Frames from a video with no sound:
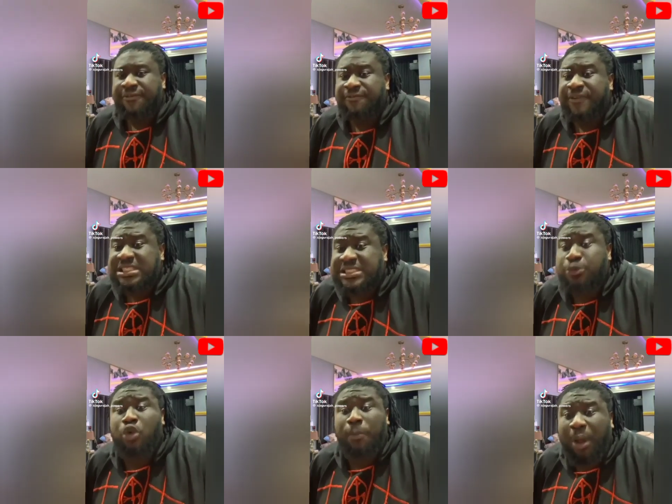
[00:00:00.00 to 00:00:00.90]
the
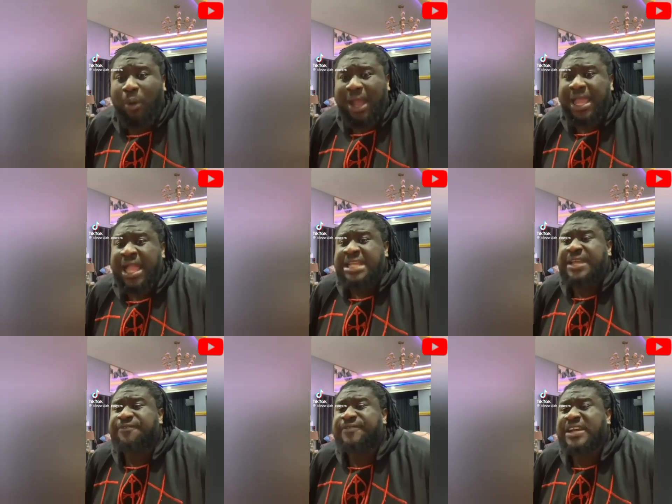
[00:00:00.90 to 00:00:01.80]
first through power
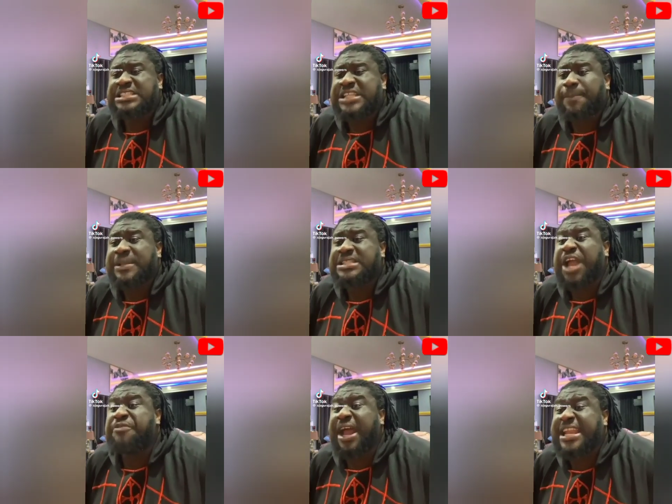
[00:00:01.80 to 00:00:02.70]
the first step
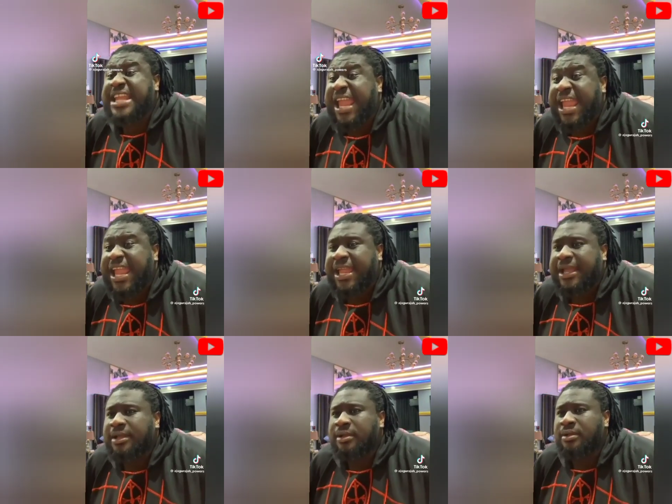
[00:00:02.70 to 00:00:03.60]
is a career
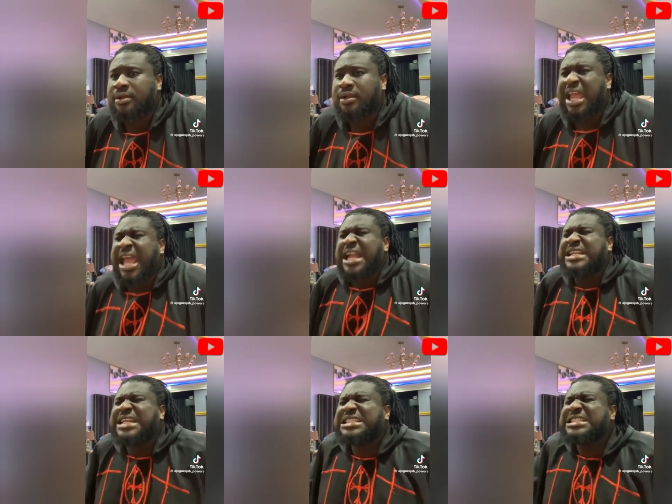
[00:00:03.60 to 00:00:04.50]

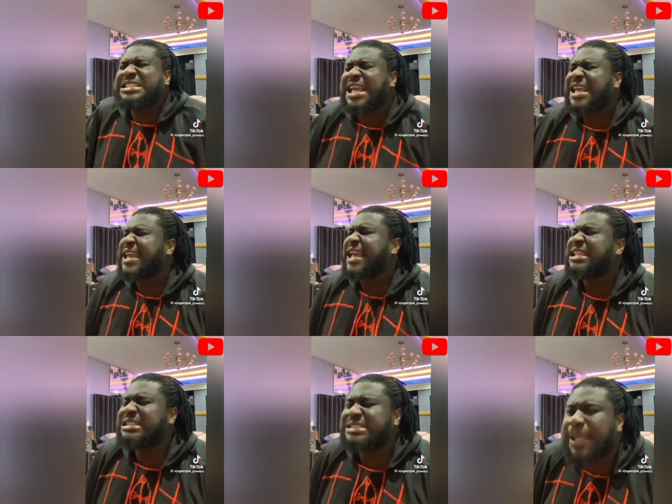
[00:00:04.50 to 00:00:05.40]
the
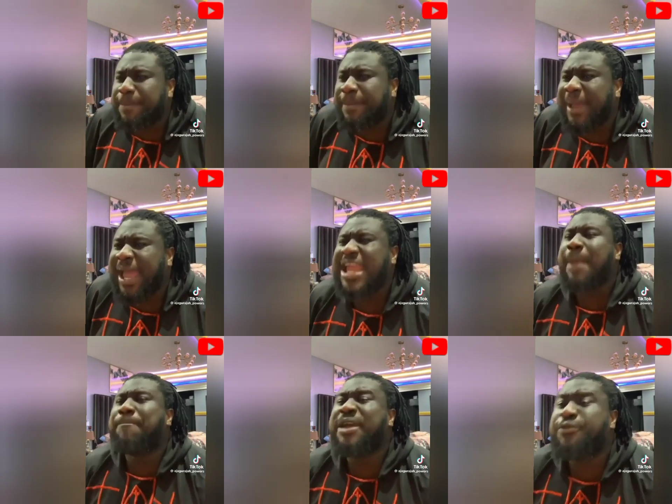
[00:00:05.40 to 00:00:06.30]
second step
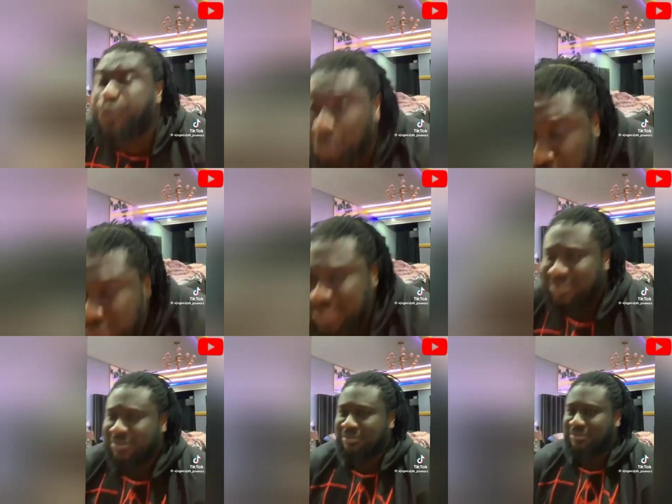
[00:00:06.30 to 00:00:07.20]
e a perfumes